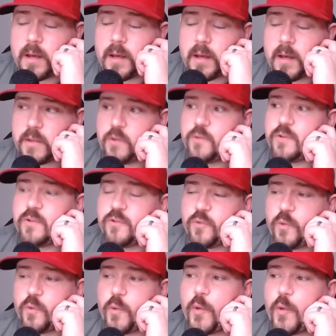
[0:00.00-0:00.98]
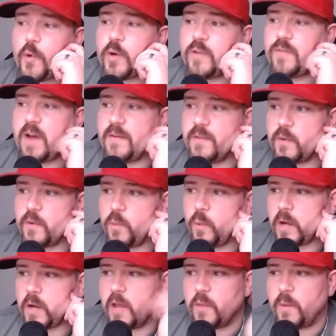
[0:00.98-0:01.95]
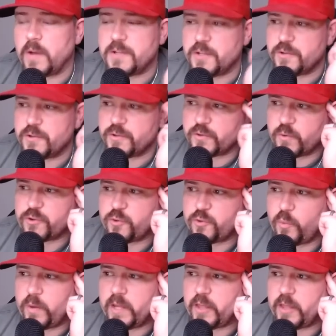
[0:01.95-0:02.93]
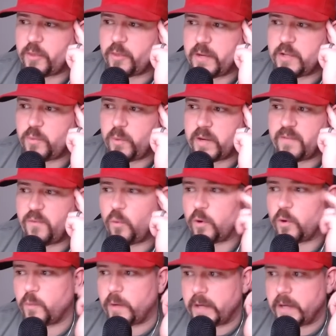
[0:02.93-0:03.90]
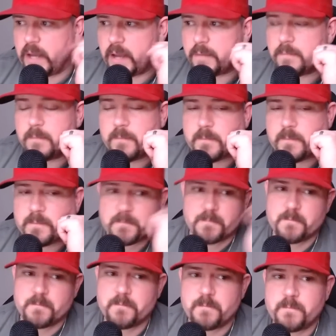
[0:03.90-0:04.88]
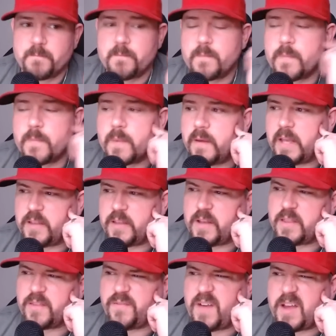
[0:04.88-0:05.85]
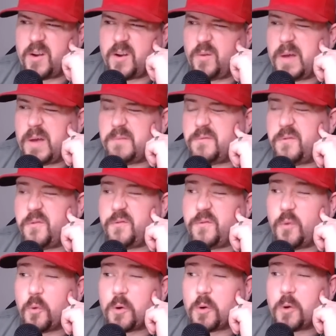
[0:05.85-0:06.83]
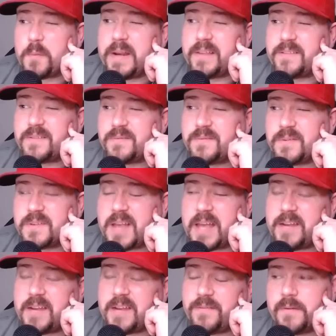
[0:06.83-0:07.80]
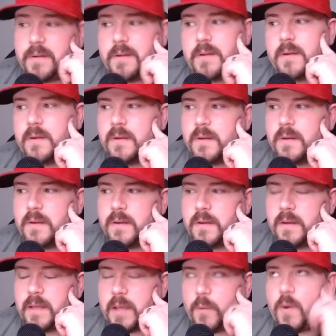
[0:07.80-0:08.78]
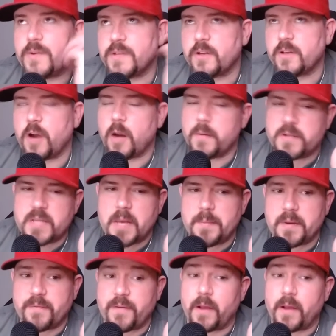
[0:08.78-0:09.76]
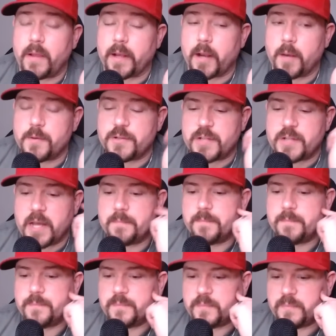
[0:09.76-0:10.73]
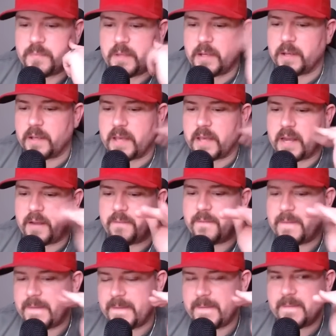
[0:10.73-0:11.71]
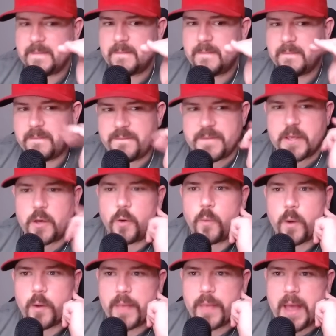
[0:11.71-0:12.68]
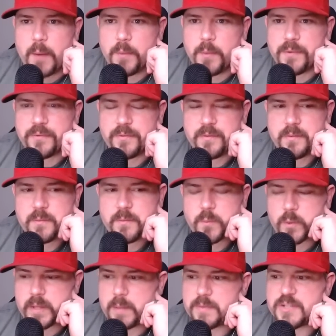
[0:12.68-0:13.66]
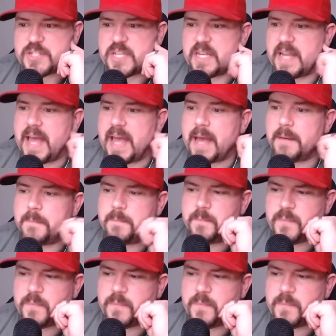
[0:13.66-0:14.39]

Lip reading: Houston scored 35 in the quarter. Otherwise, Houston scores 23, 24, 29. And you had the final, 4 minutes was kind of, it wasn't garbage time, but it felt like garbage time. You could kind of feel where that was sitting at.